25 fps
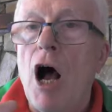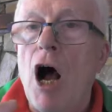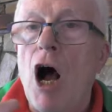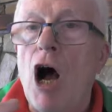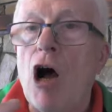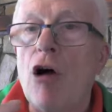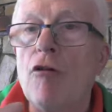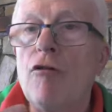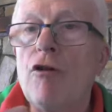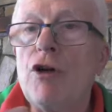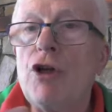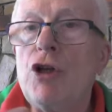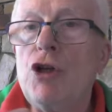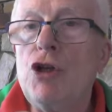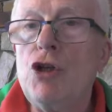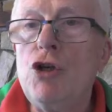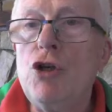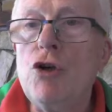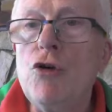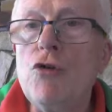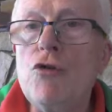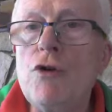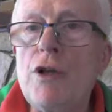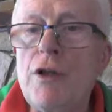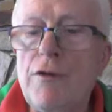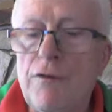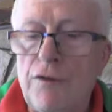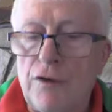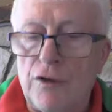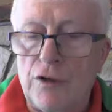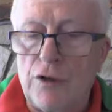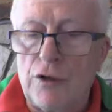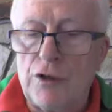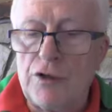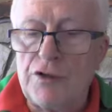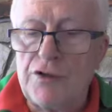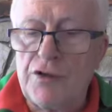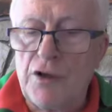are a
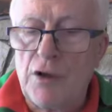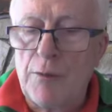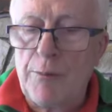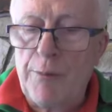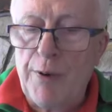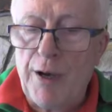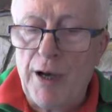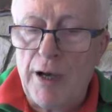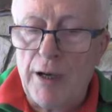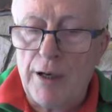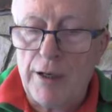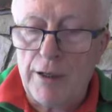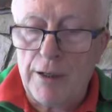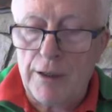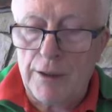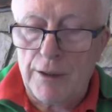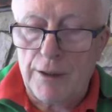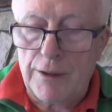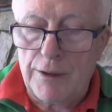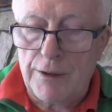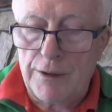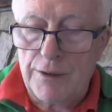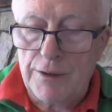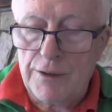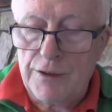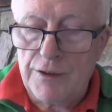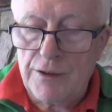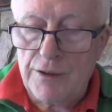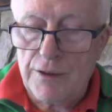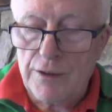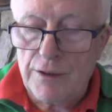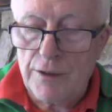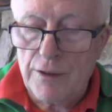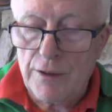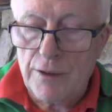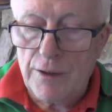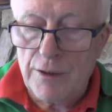universe apart.